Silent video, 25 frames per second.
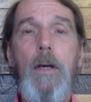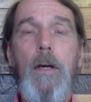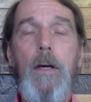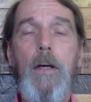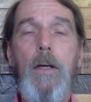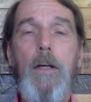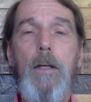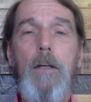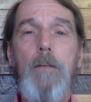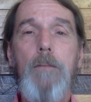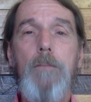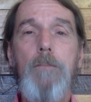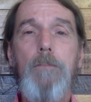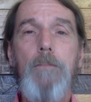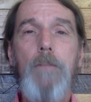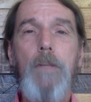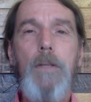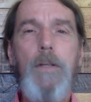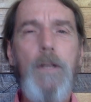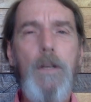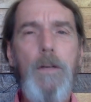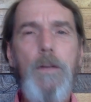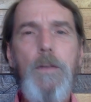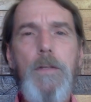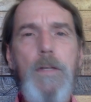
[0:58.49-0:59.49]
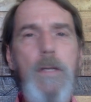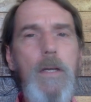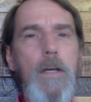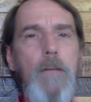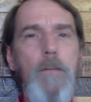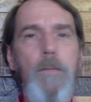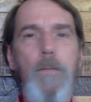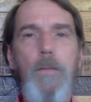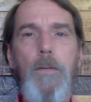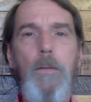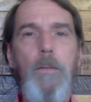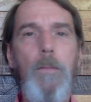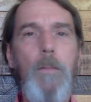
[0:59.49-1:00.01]
um, adults
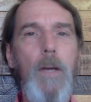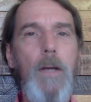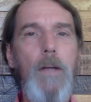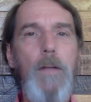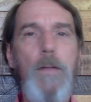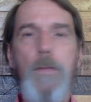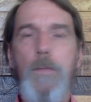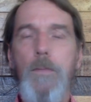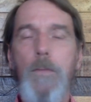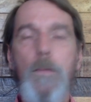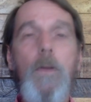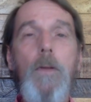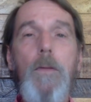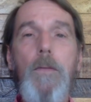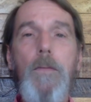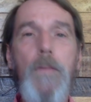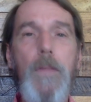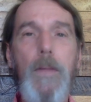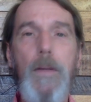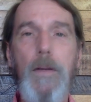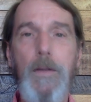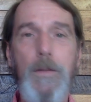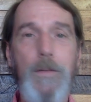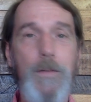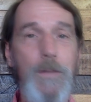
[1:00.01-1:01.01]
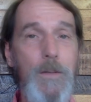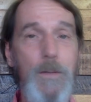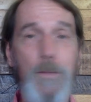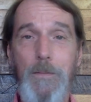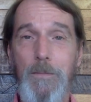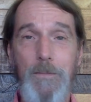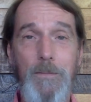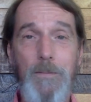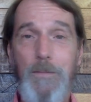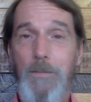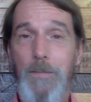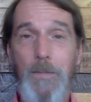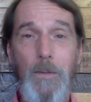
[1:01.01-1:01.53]
have their minds full of things, just
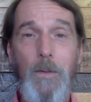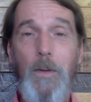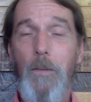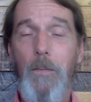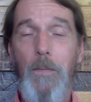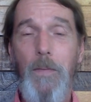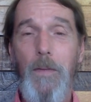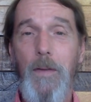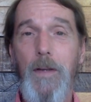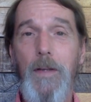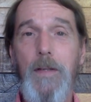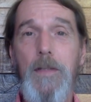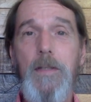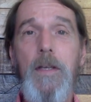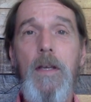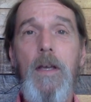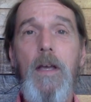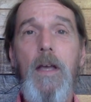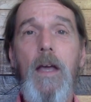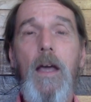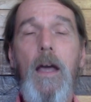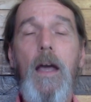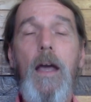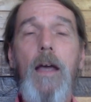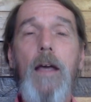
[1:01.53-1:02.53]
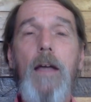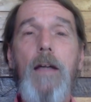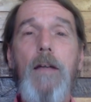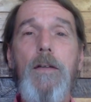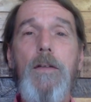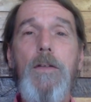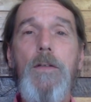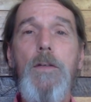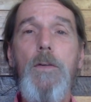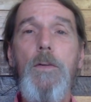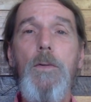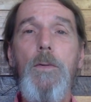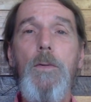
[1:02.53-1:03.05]
full of things. And
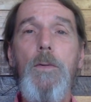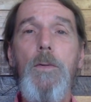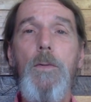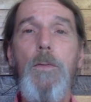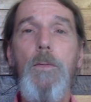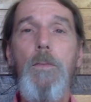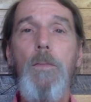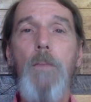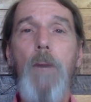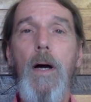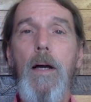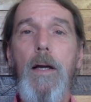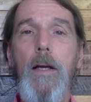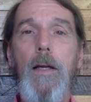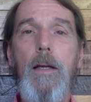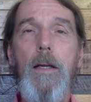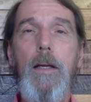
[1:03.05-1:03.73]
so my